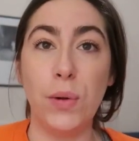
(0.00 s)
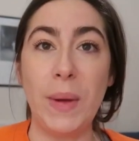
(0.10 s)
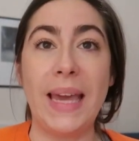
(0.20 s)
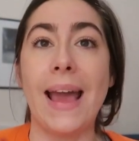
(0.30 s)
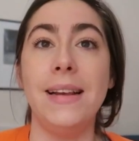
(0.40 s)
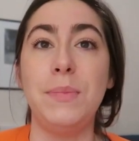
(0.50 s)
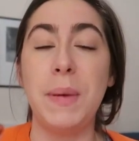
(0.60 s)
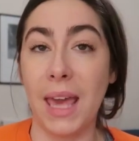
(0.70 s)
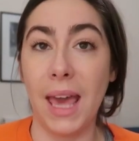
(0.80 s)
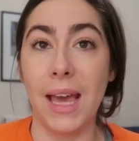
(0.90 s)
all weekend
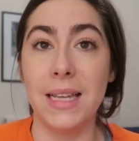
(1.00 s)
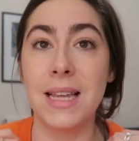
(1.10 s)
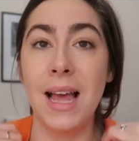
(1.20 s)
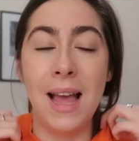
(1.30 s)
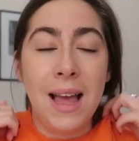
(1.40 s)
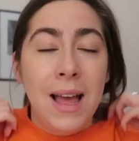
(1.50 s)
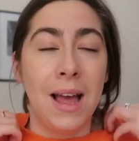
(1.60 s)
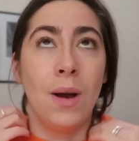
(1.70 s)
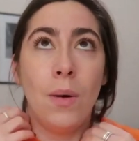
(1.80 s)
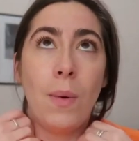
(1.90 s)
because,
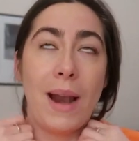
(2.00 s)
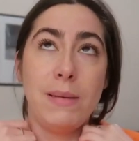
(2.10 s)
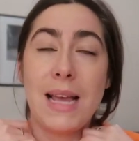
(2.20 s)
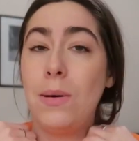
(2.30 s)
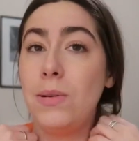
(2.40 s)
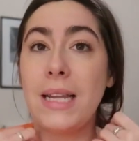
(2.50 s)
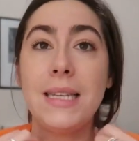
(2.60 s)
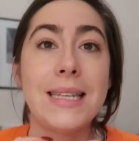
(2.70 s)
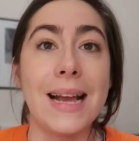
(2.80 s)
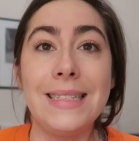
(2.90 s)
well, I was out all
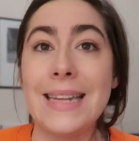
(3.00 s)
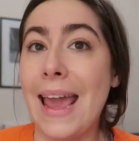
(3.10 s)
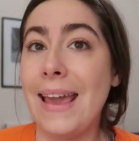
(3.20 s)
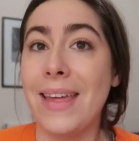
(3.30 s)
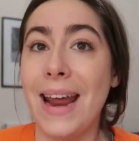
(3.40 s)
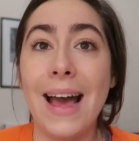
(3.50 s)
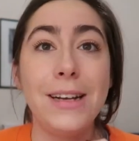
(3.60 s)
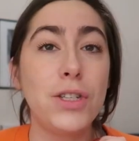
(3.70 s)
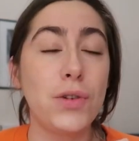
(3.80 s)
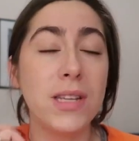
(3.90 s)
day Saturday and then I
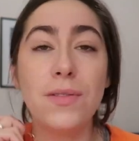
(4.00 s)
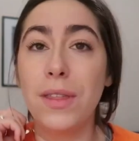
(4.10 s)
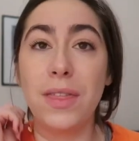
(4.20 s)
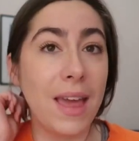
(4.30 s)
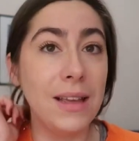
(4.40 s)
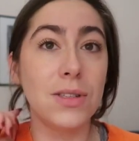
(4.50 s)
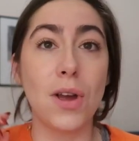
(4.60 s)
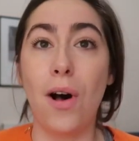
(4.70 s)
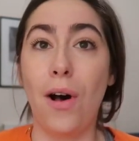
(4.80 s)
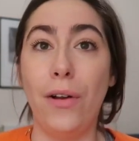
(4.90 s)
had stressful things
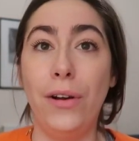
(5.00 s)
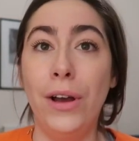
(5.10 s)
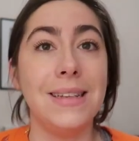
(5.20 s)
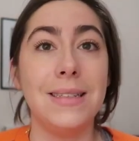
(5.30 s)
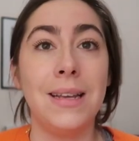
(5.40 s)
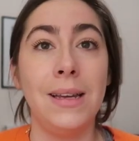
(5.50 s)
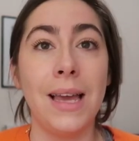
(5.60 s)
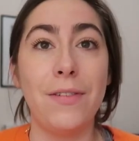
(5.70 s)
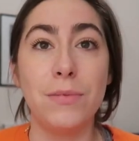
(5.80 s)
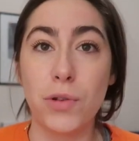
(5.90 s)
on, and
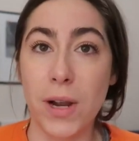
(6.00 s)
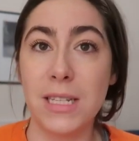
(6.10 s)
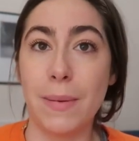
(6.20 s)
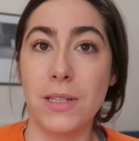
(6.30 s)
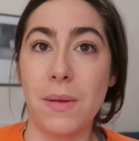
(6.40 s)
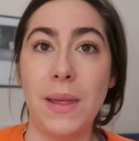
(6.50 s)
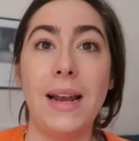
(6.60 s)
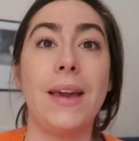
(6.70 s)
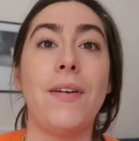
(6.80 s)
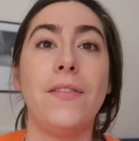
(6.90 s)
if I'm stressed about
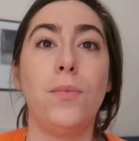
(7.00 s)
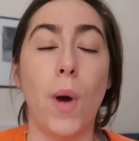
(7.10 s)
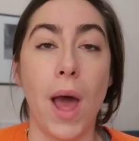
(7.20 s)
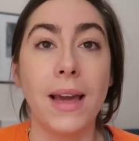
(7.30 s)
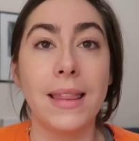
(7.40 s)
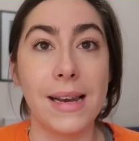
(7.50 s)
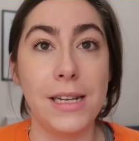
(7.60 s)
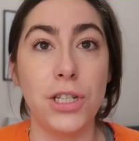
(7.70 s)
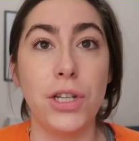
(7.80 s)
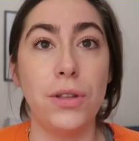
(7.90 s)
something, like if I have work that I
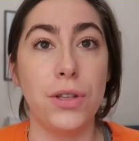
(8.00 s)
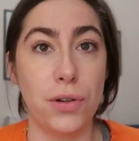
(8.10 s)
need to do